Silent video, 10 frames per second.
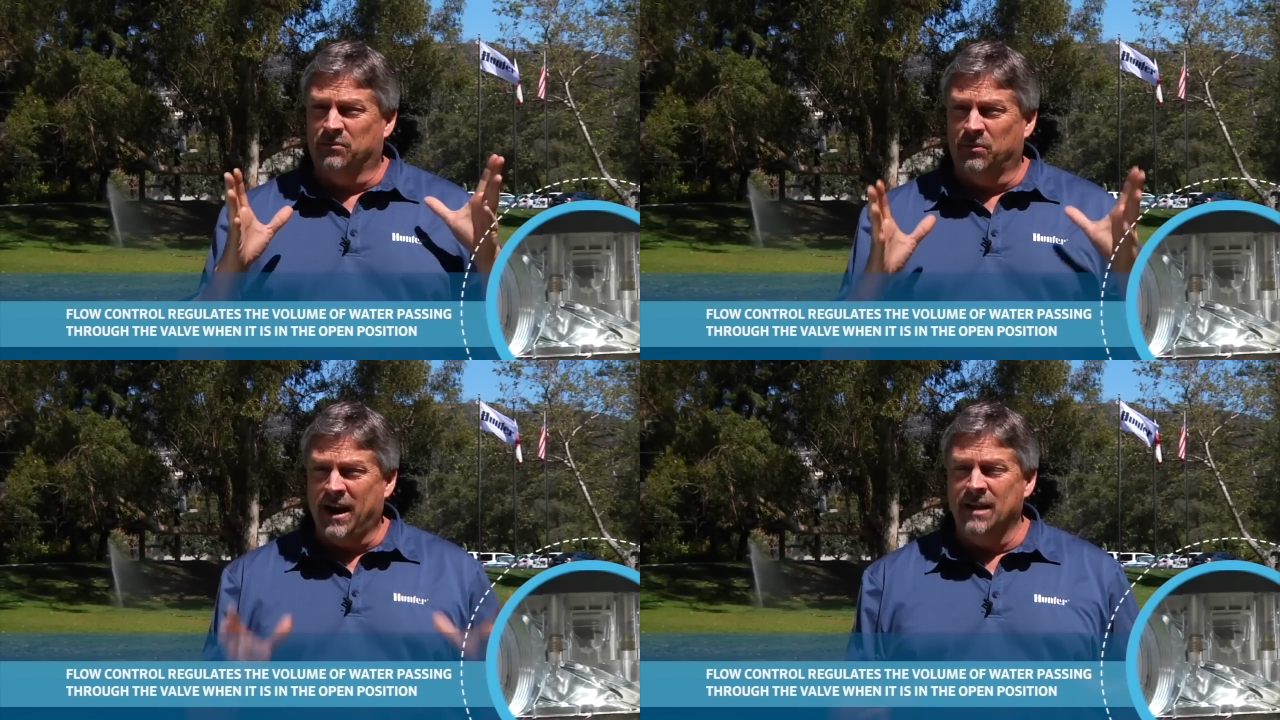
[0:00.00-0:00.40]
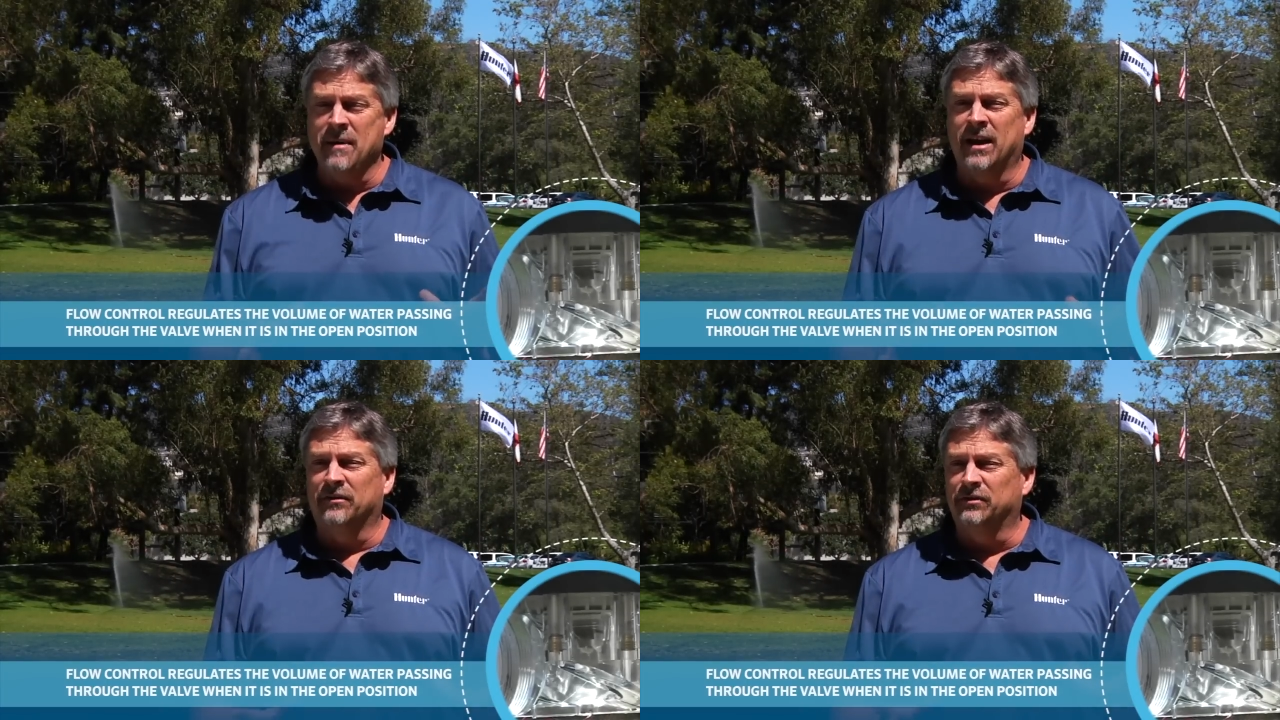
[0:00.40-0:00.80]
right
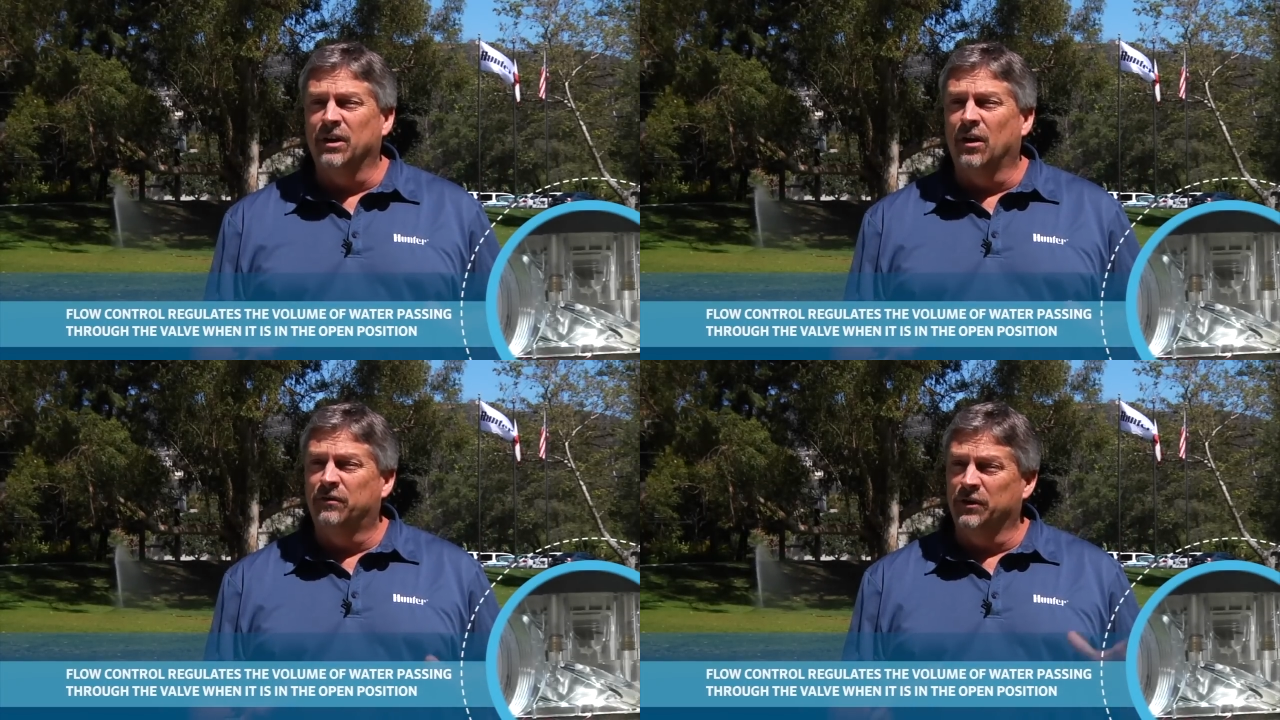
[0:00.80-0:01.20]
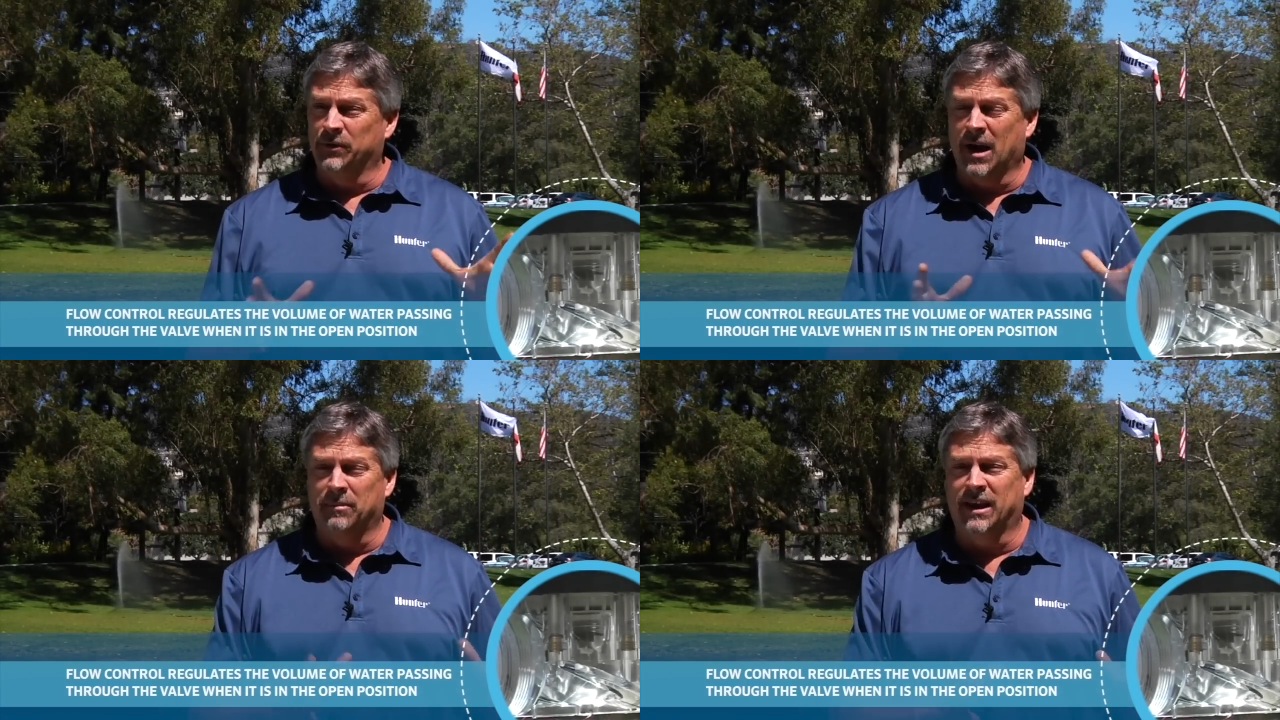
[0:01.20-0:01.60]
amount of flow for
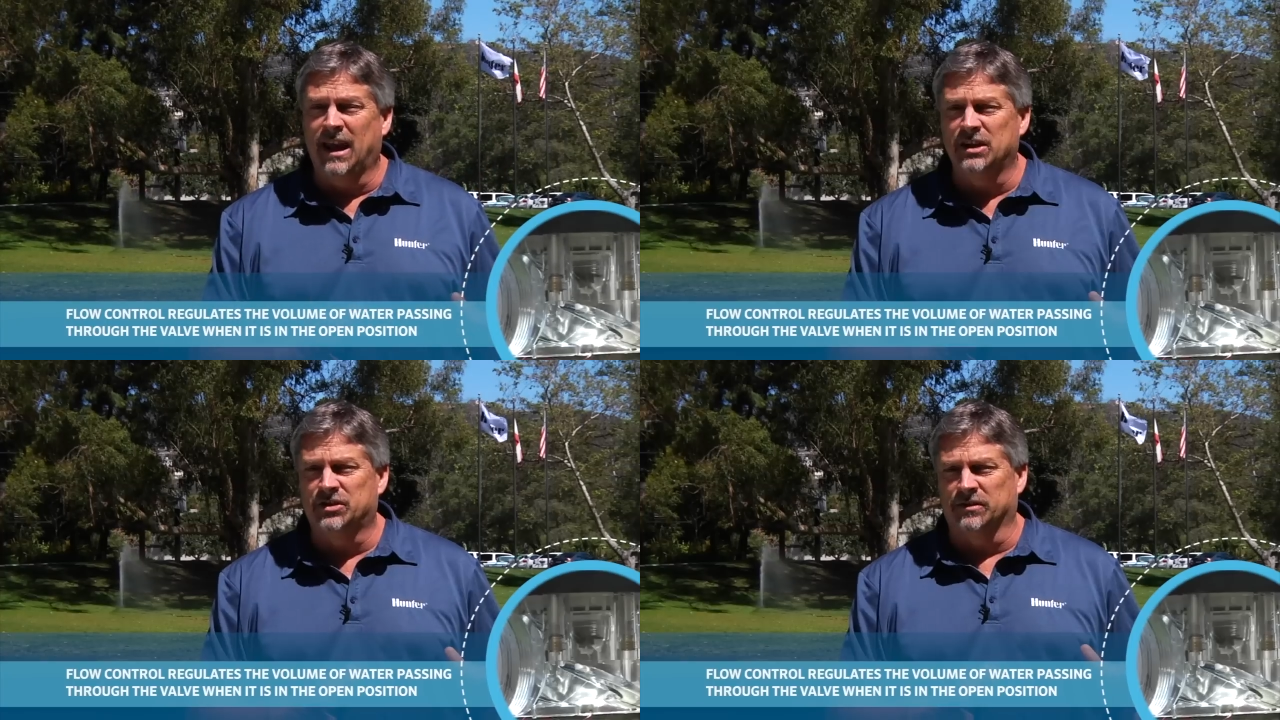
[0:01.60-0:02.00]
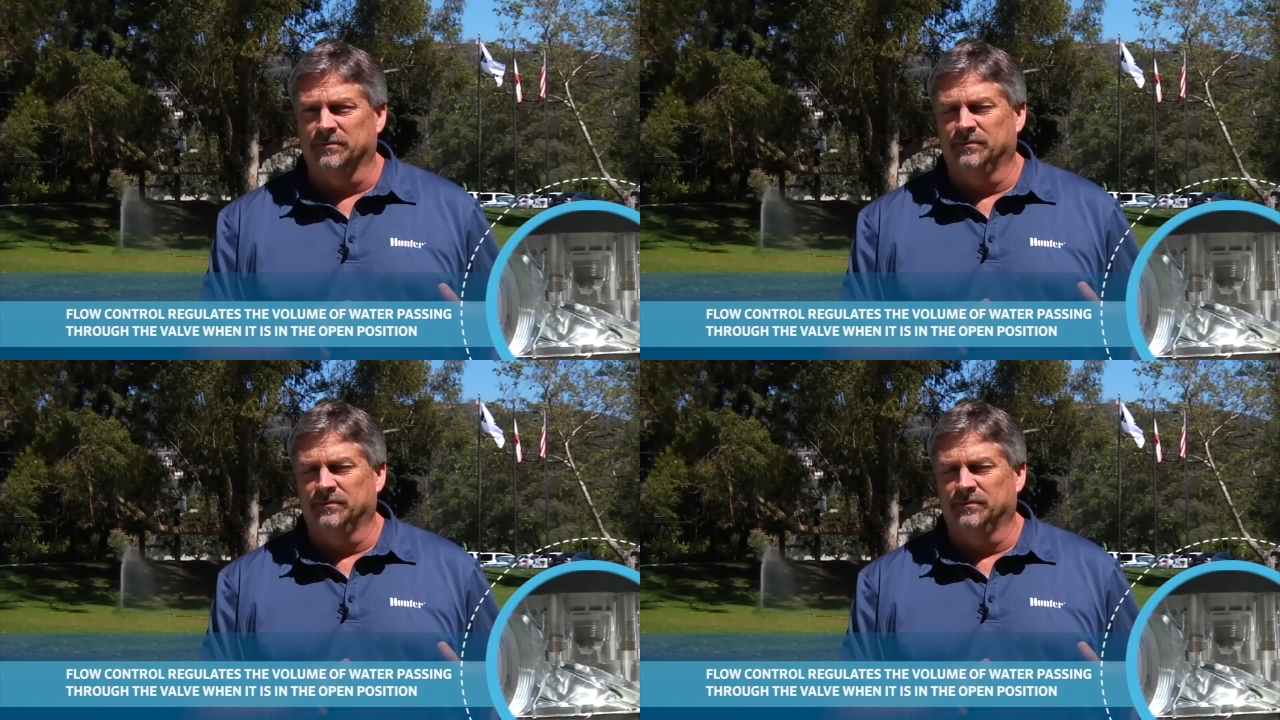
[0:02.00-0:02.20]
your application.